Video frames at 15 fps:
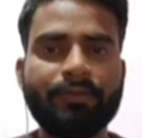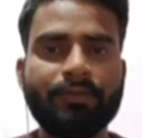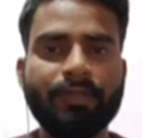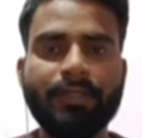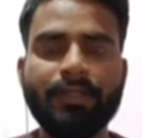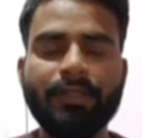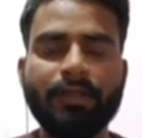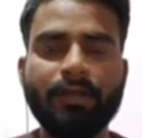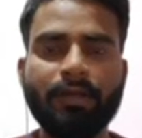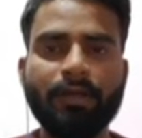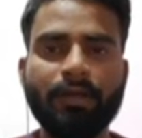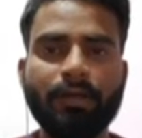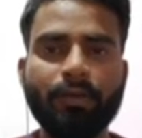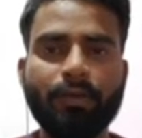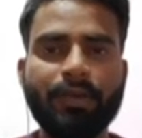three
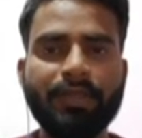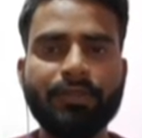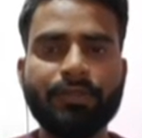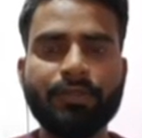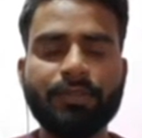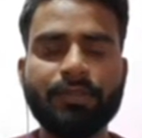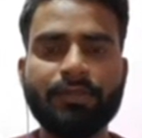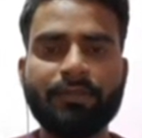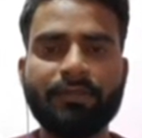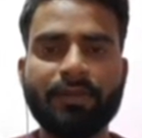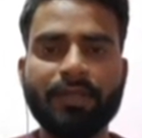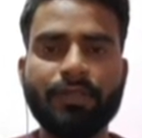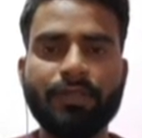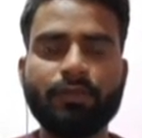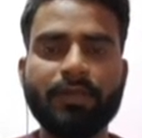horizons.
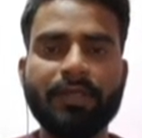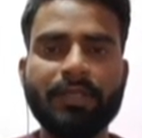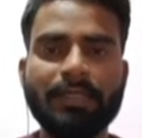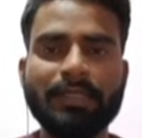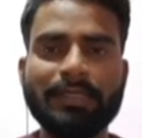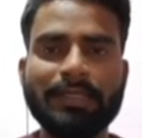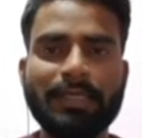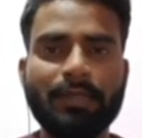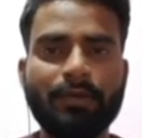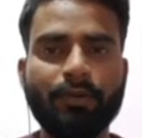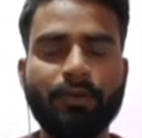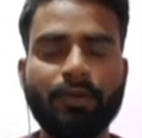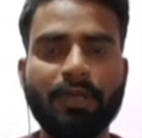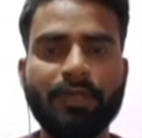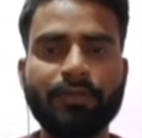First one is A
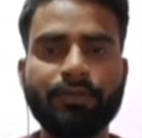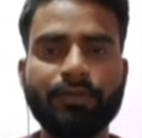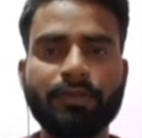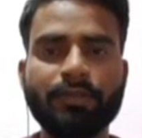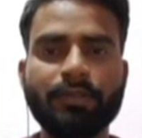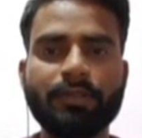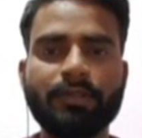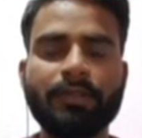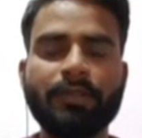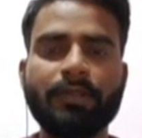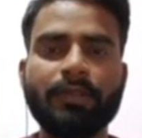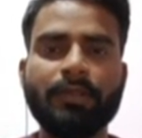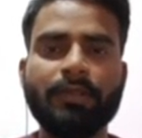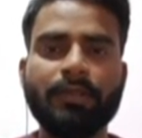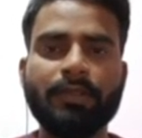horizons,
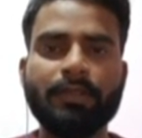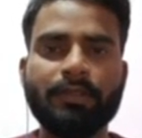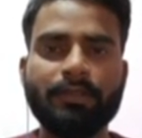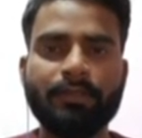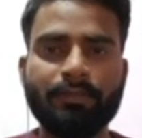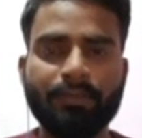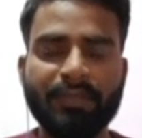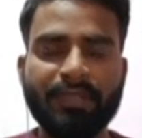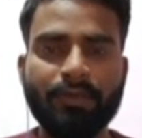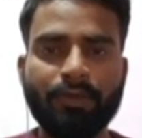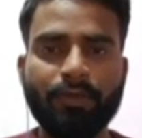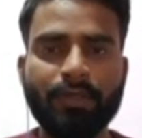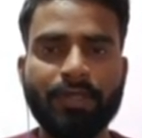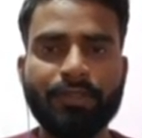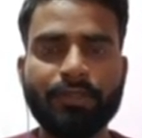B
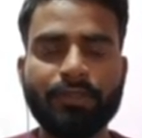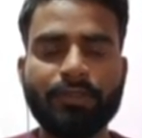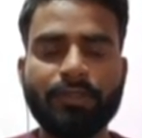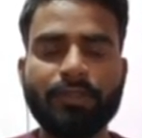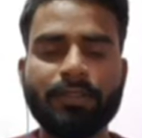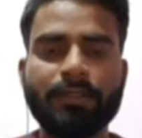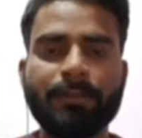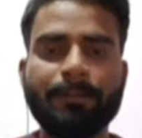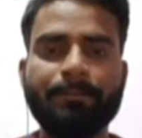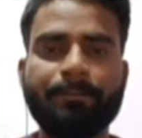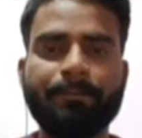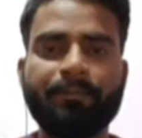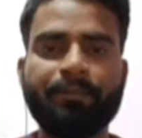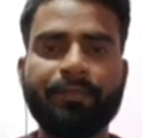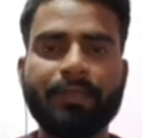horizons
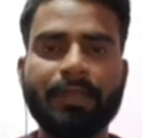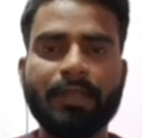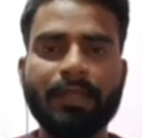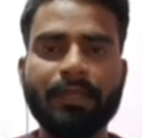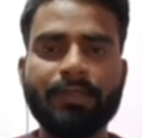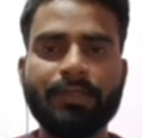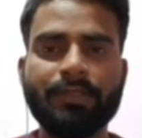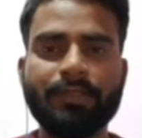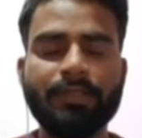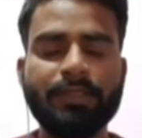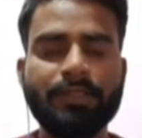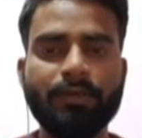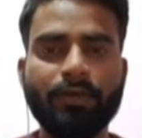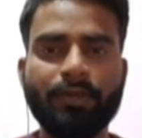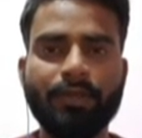and
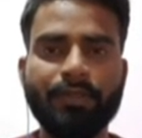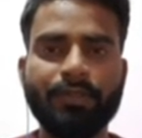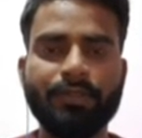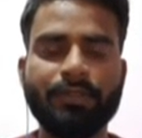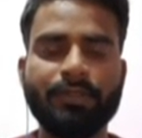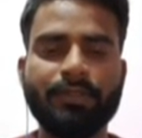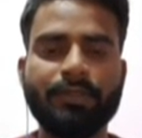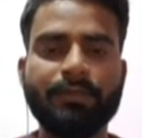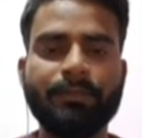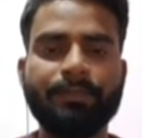C horizons.